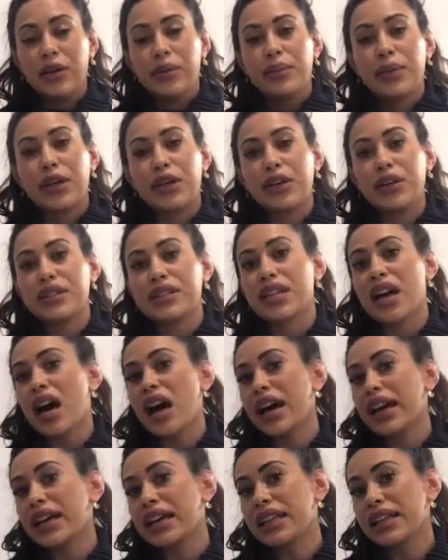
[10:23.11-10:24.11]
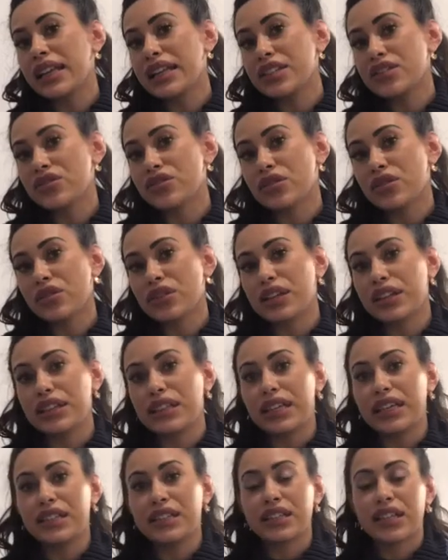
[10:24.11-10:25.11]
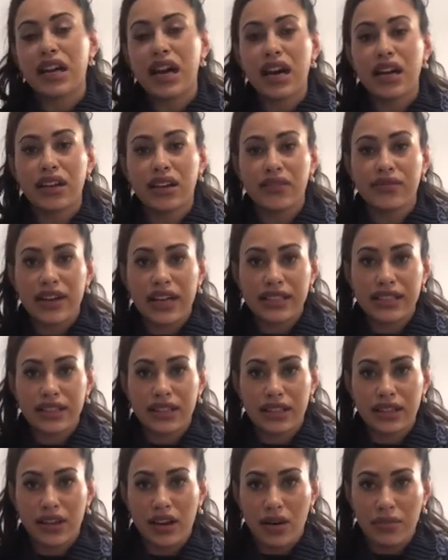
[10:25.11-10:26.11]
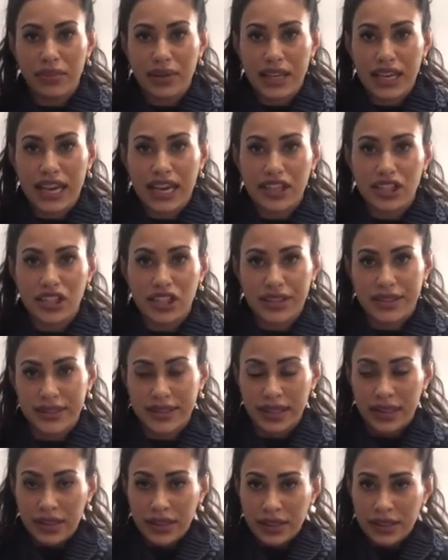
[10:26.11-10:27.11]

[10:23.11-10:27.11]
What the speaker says: because high cholesterol can lead to cardiovascular complications.